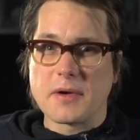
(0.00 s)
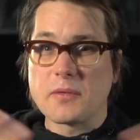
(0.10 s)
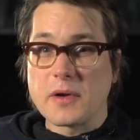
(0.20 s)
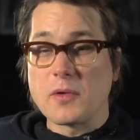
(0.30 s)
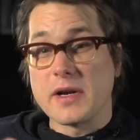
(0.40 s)
But
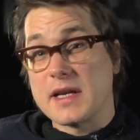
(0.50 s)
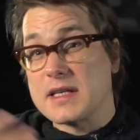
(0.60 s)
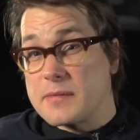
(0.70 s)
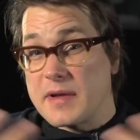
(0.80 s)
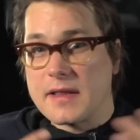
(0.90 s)
we wanted it
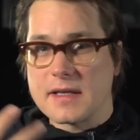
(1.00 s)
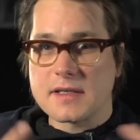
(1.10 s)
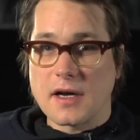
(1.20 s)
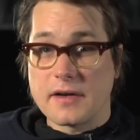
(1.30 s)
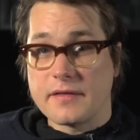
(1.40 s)
to be this
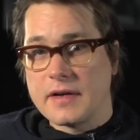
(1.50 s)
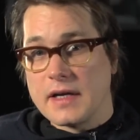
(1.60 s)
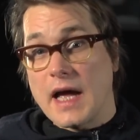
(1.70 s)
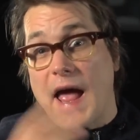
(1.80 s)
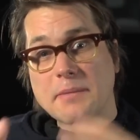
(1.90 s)
kind of
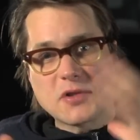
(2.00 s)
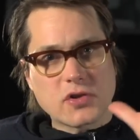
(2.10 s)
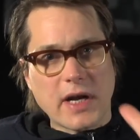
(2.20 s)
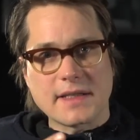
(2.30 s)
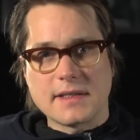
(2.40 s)

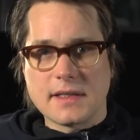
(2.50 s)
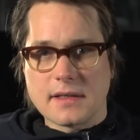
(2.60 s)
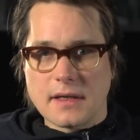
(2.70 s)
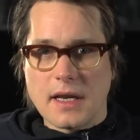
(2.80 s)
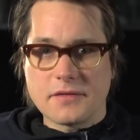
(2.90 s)
abstracted
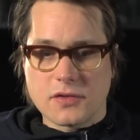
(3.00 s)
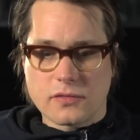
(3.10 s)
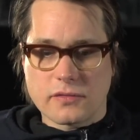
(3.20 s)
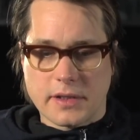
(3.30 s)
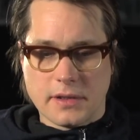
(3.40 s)
love
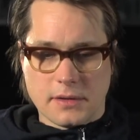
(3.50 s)
story.